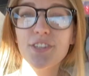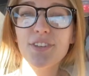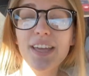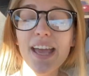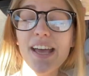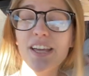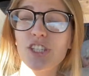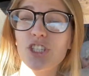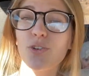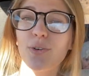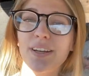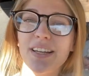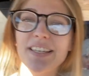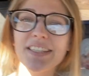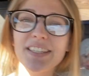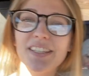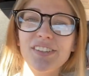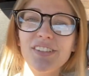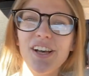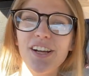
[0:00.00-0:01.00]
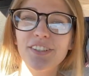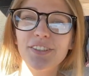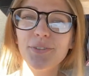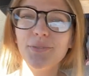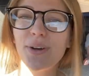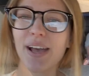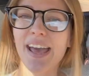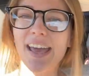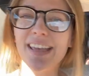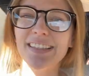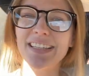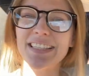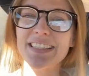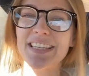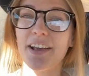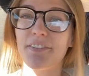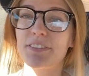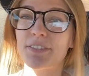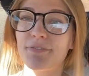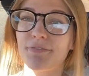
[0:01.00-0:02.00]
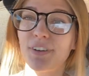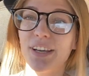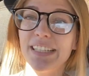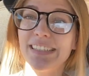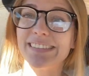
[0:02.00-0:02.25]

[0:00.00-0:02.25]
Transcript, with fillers: yeah, join us along the way. Let's have some